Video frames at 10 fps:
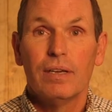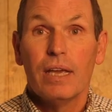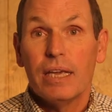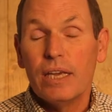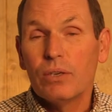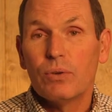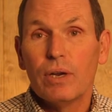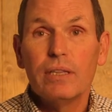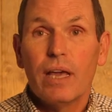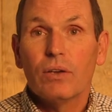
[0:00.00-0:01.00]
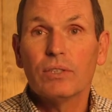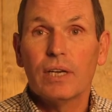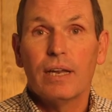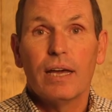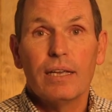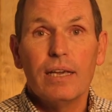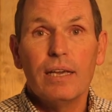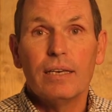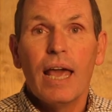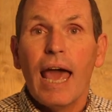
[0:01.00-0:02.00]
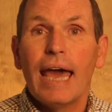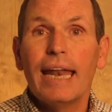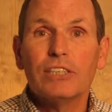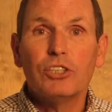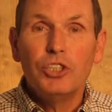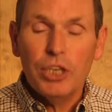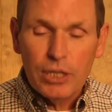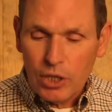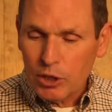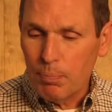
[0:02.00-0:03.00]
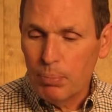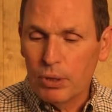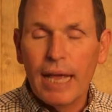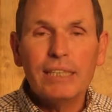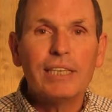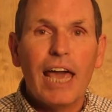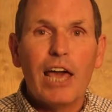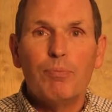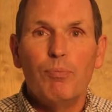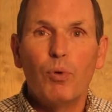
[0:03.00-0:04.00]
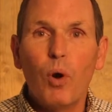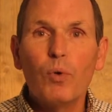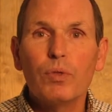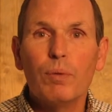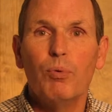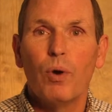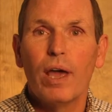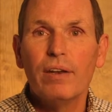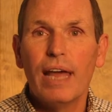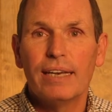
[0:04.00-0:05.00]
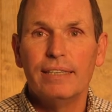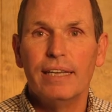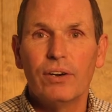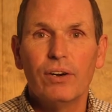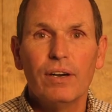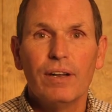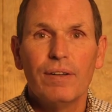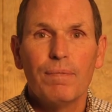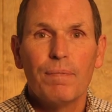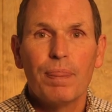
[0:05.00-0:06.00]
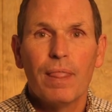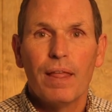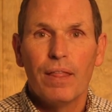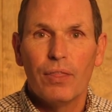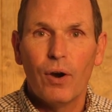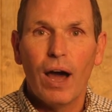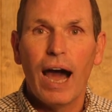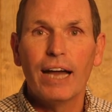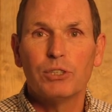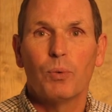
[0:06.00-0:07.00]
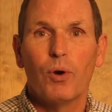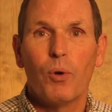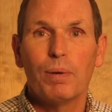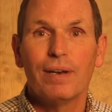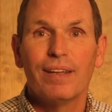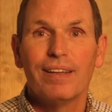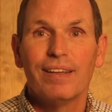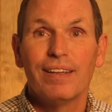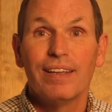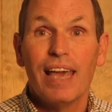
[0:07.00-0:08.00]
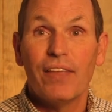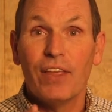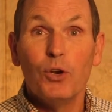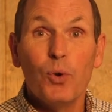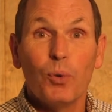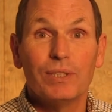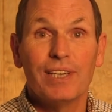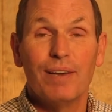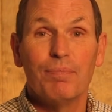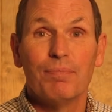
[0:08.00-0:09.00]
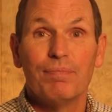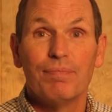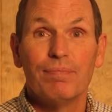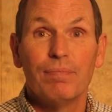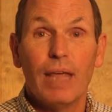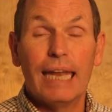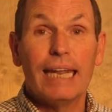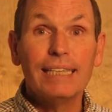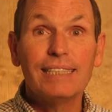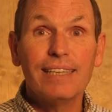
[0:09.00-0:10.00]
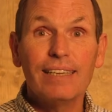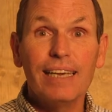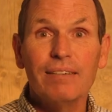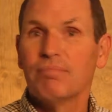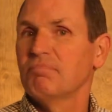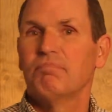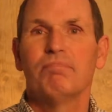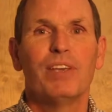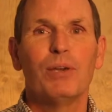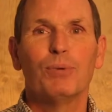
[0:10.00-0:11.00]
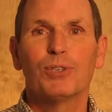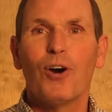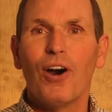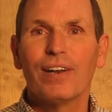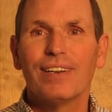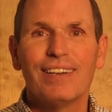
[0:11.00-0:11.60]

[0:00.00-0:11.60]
He agreed, and they all sat down to eat. And as Jesus blessed and broke the bread at dinner, their eyes were opened, and they knew it was him. And instantly, he was gone.